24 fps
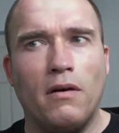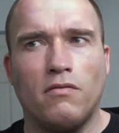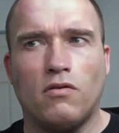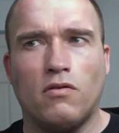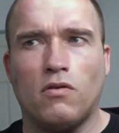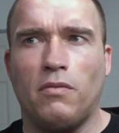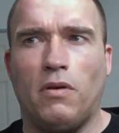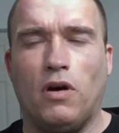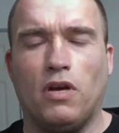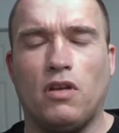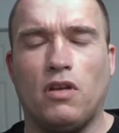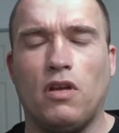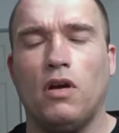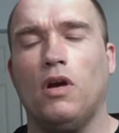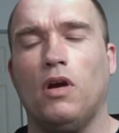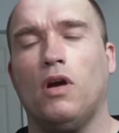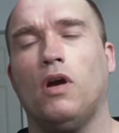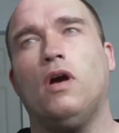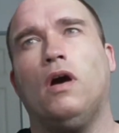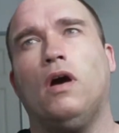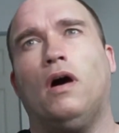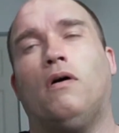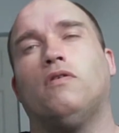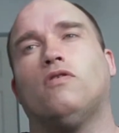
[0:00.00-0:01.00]
But
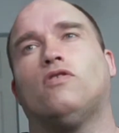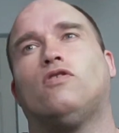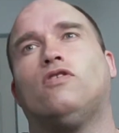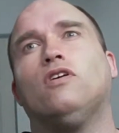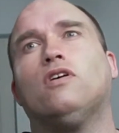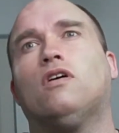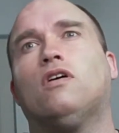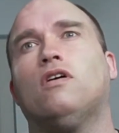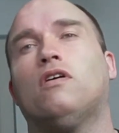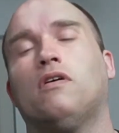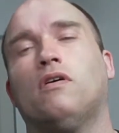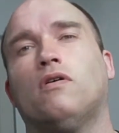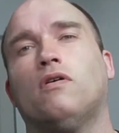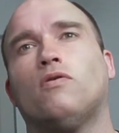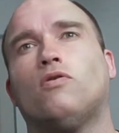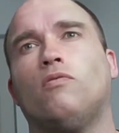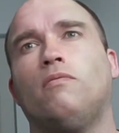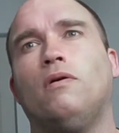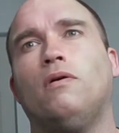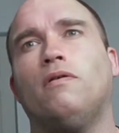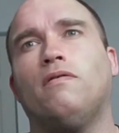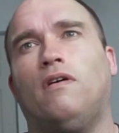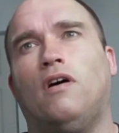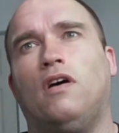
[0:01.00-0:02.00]
I was thinking it would be
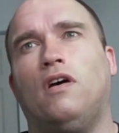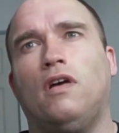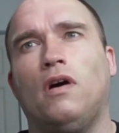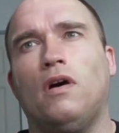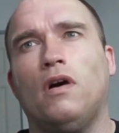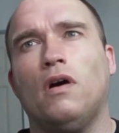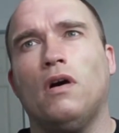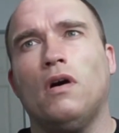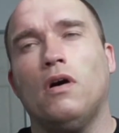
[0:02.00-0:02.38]
funny